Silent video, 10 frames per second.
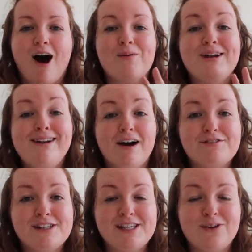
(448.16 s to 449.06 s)
I would love
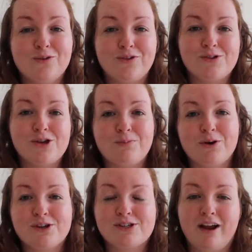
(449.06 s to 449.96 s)
to see your photo books.